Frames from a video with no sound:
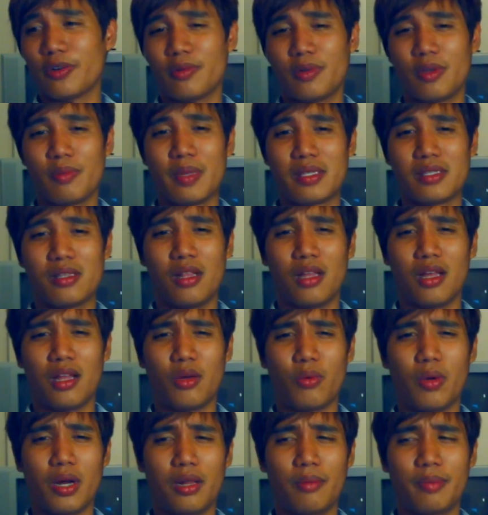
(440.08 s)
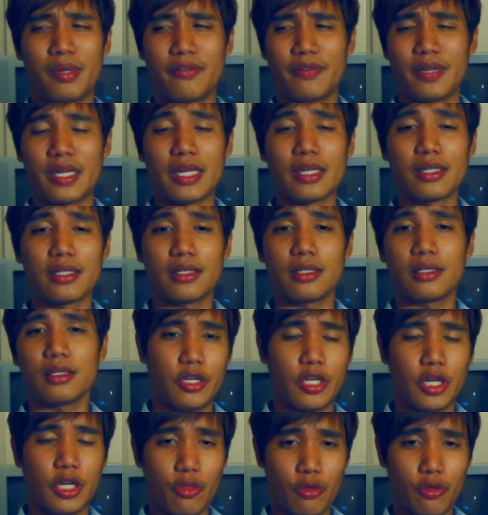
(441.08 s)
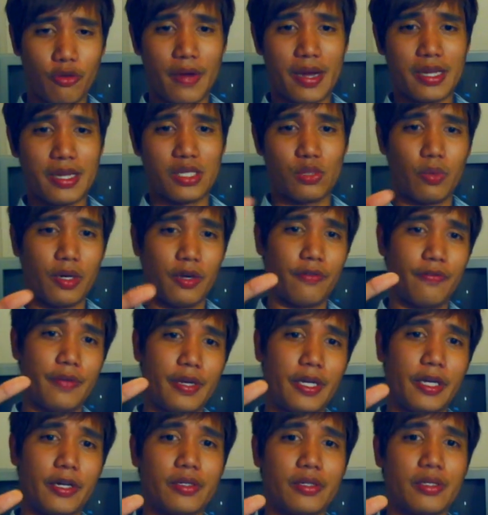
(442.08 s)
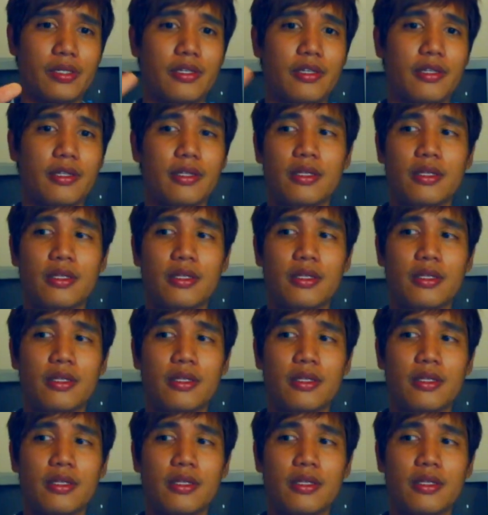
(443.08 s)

emits quite a little bit of heat. You go through phases where your fingers